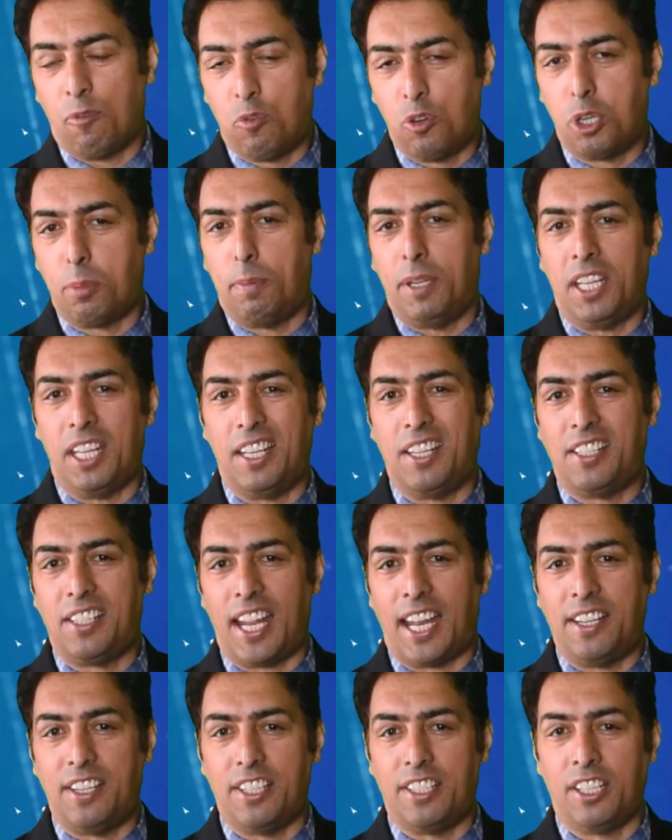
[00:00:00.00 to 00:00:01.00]
would be
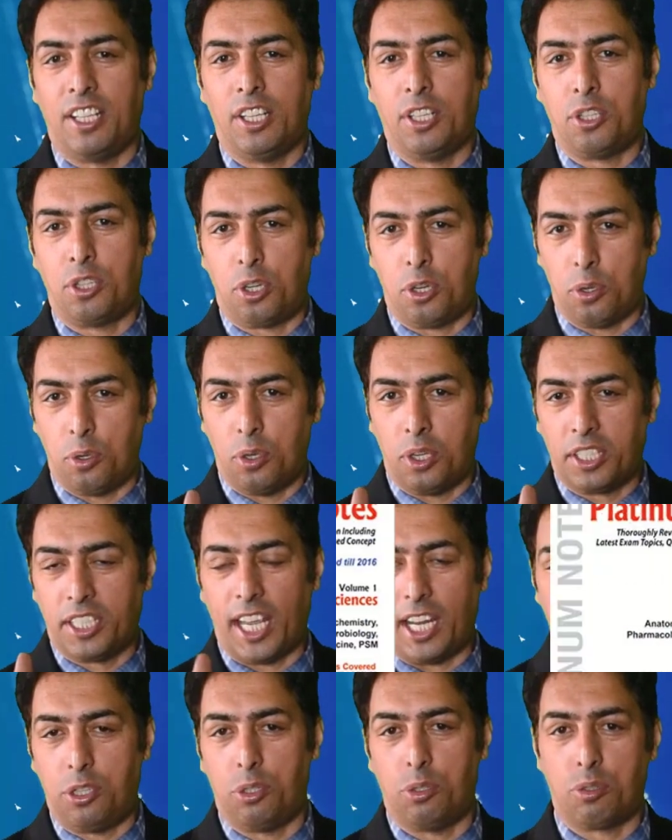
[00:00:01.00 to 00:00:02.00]
intended to
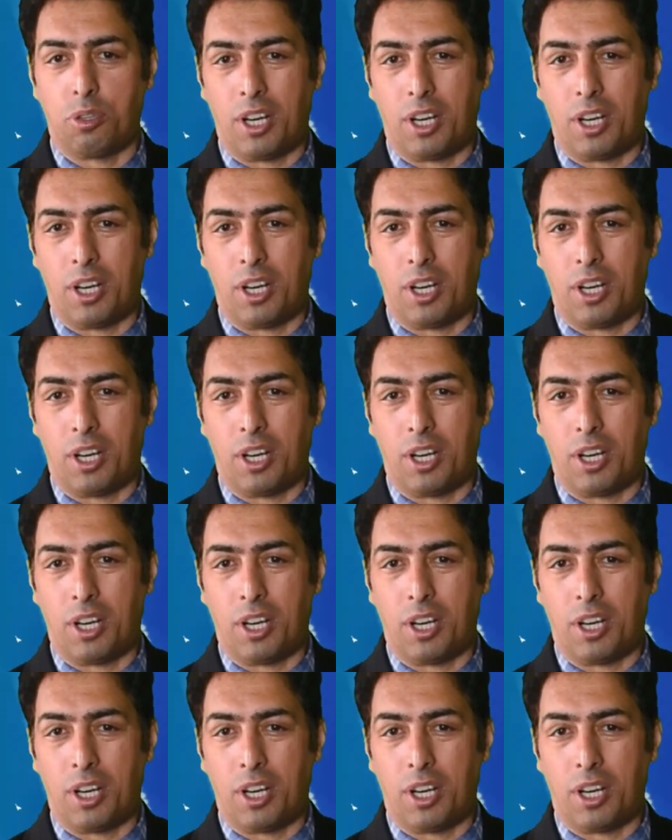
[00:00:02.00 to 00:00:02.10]
get you